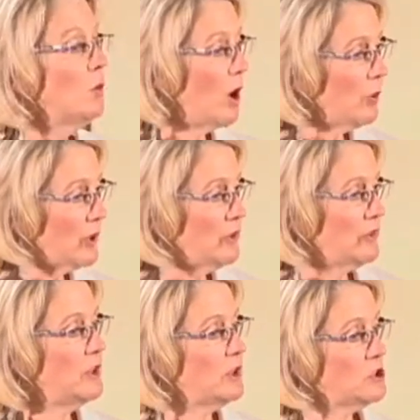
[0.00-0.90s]
We're already
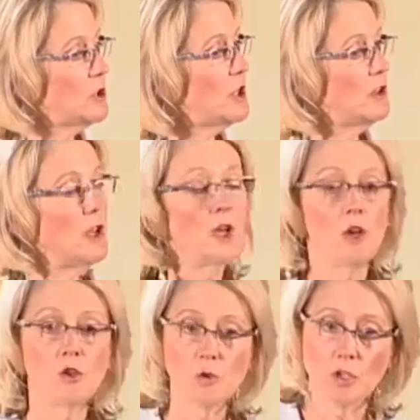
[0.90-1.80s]
seeing a trend
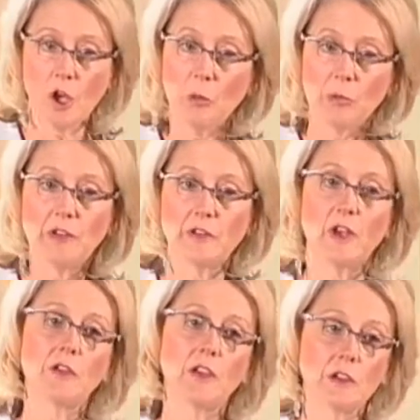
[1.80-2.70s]
toward companies
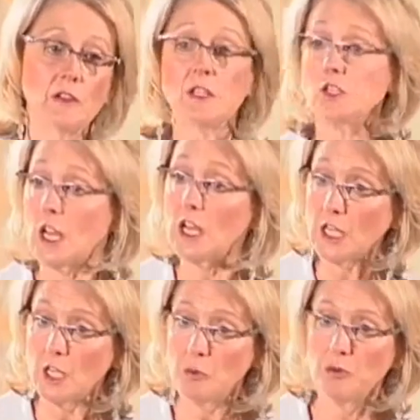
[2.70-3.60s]
having to teach
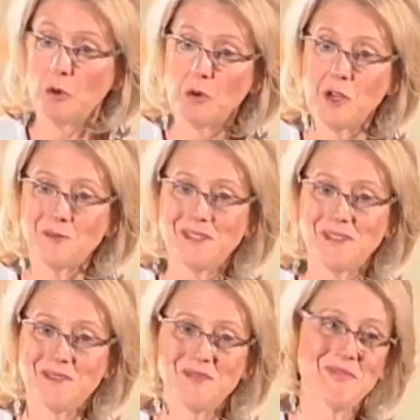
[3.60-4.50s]
etiquette
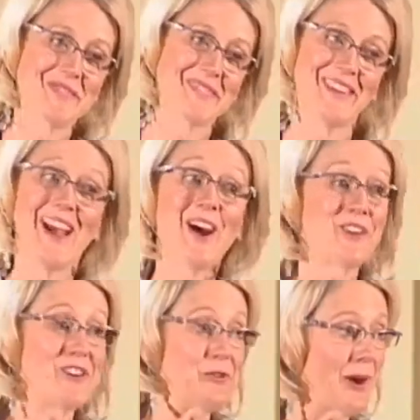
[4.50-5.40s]
programs,
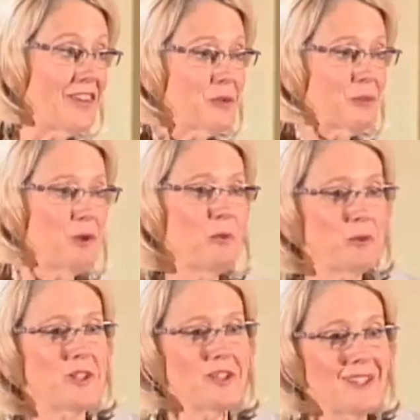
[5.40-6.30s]
how to dress
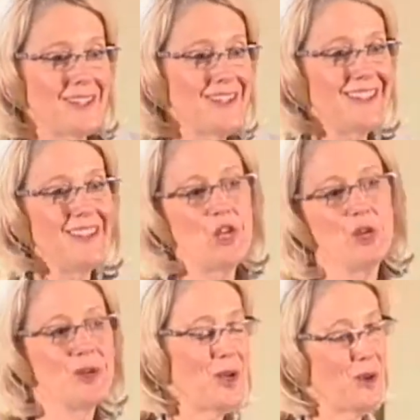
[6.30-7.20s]
appropriately,
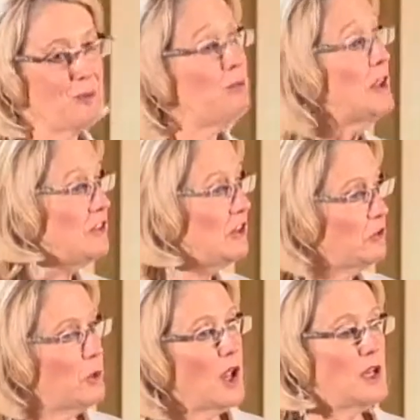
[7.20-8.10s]

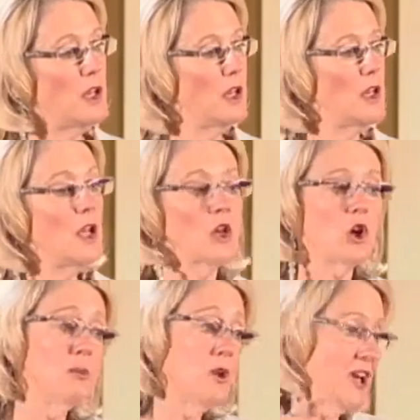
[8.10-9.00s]
business writing,
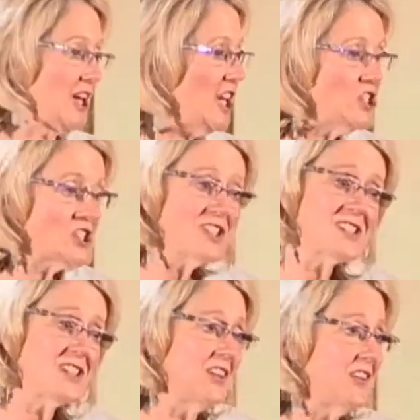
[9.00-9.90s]
communication
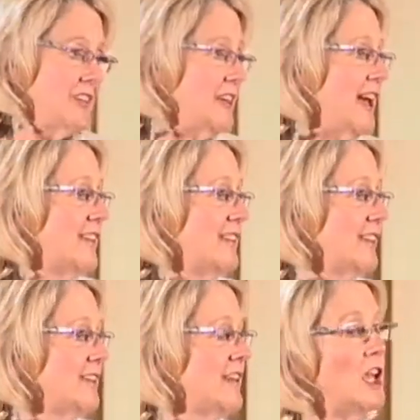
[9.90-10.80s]
skills
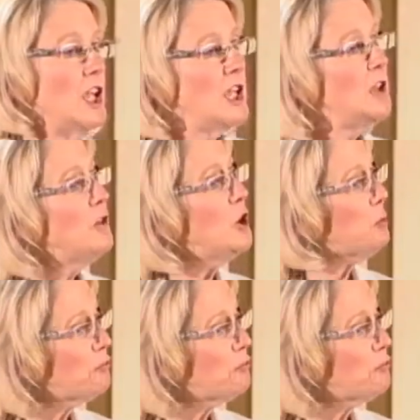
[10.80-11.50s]
classes, even